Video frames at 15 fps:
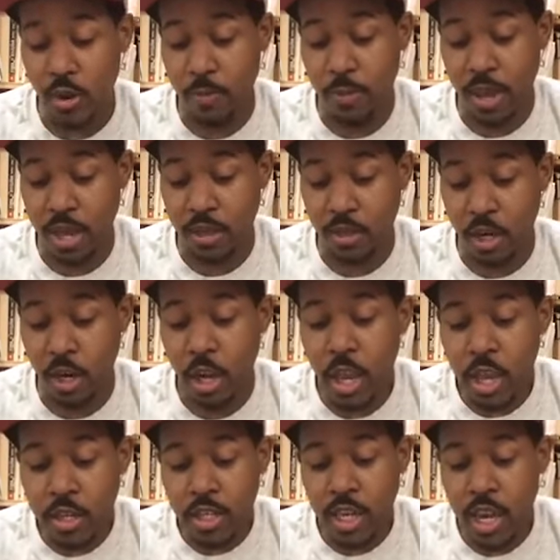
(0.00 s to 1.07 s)
peddler
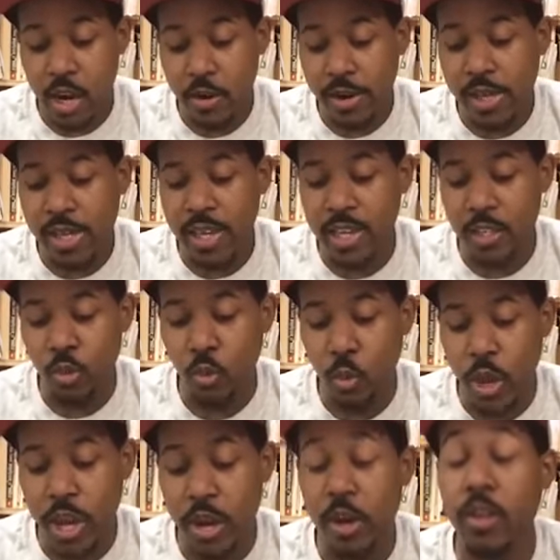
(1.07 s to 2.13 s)
carrying his
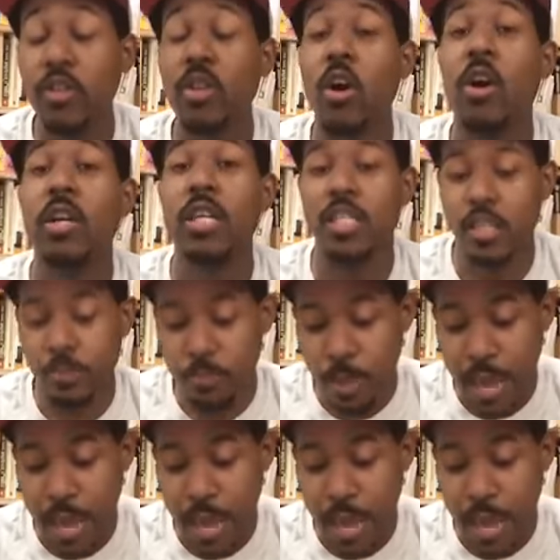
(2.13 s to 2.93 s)
wares on his